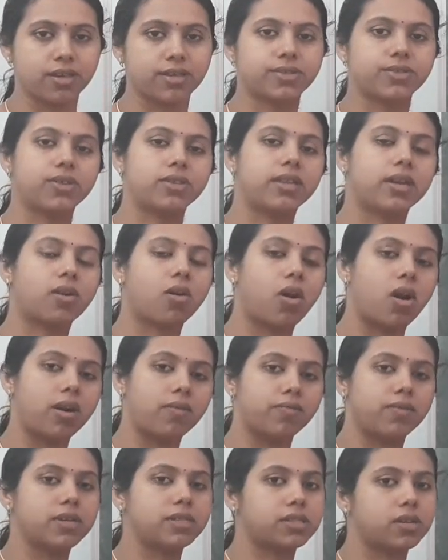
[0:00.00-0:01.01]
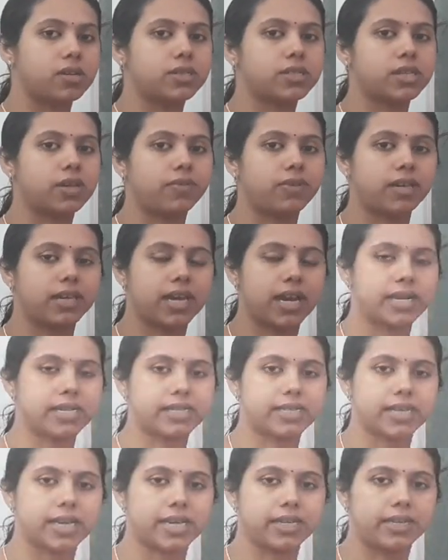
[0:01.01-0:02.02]
So the converse also we
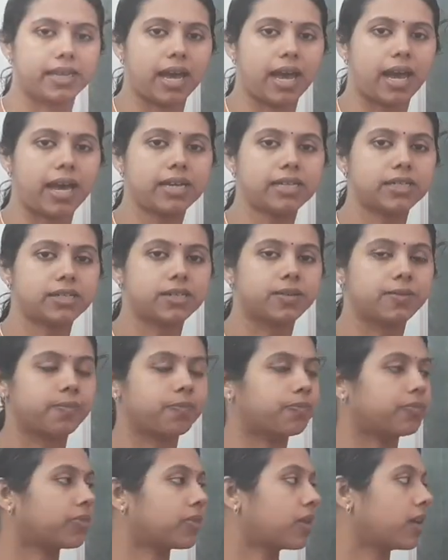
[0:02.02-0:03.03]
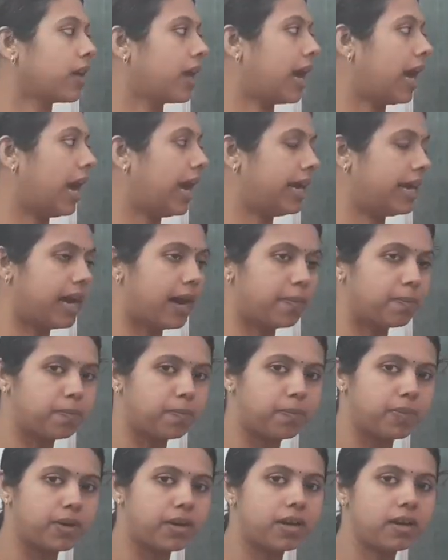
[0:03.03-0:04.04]
can say that a
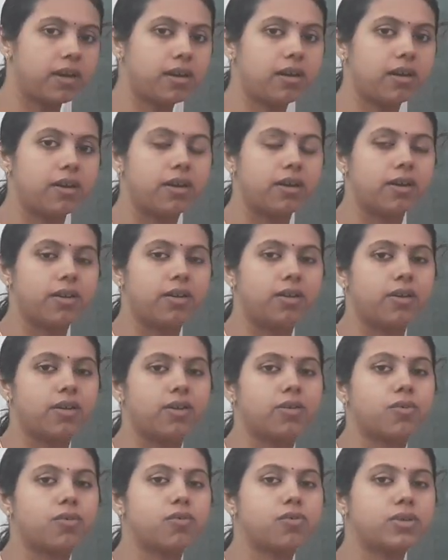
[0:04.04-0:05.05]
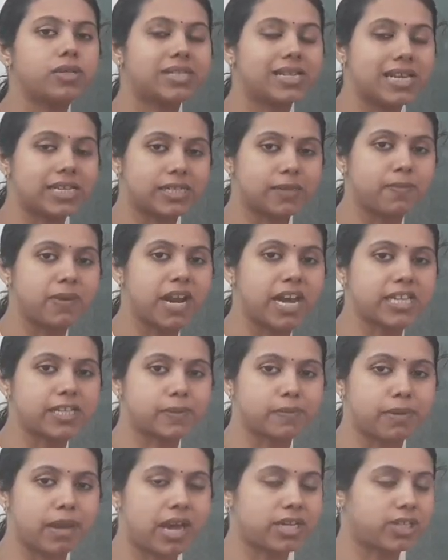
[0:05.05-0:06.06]
number whose decimal
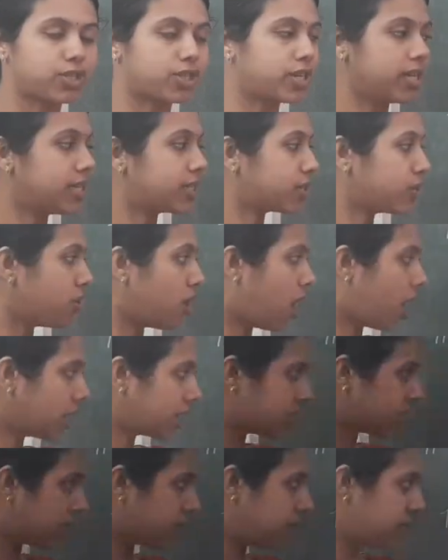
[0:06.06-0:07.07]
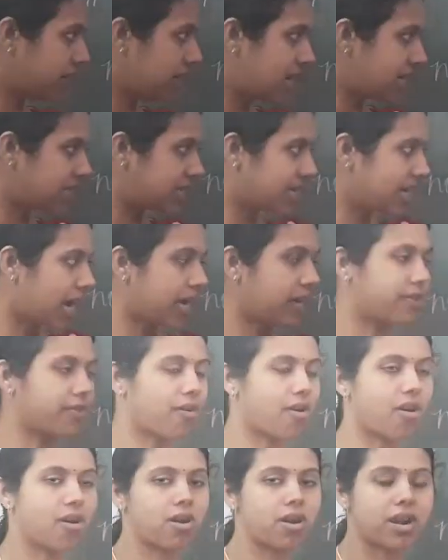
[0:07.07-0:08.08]
expansion is non-terminating and
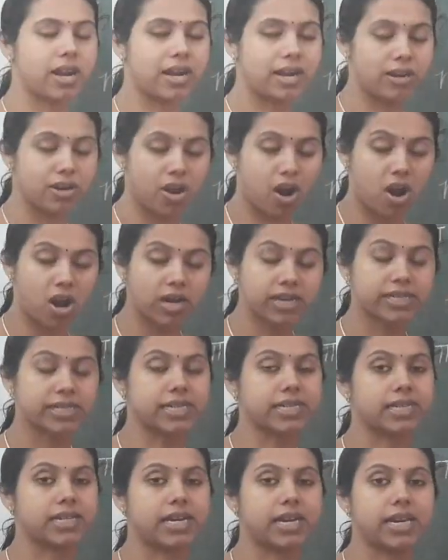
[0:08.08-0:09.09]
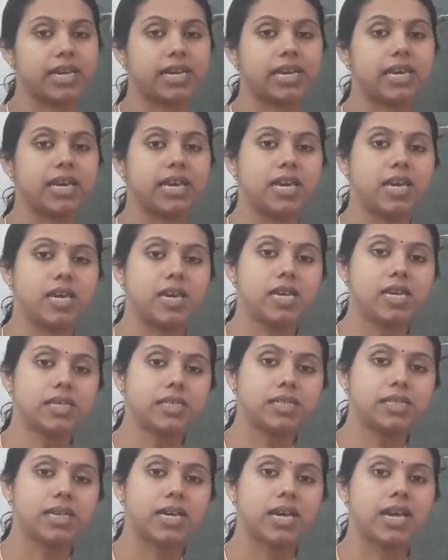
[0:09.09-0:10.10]
non-recurring
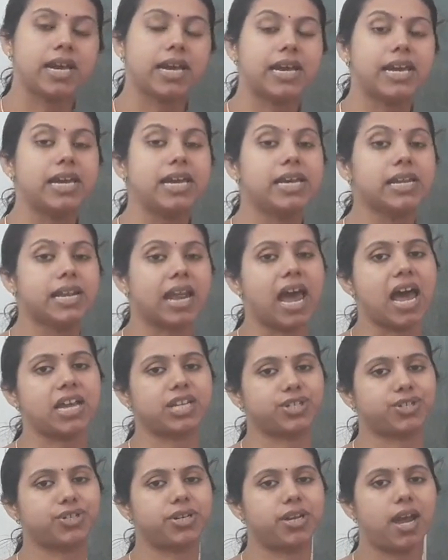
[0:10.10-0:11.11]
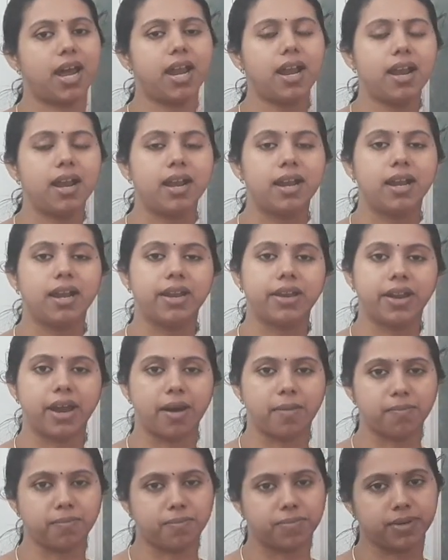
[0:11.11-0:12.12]
is irrational
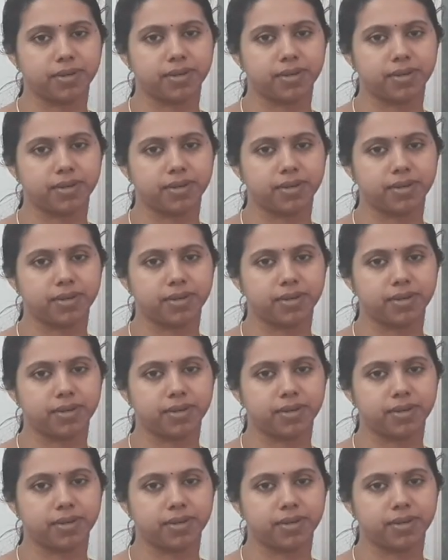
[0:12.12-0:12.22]
number.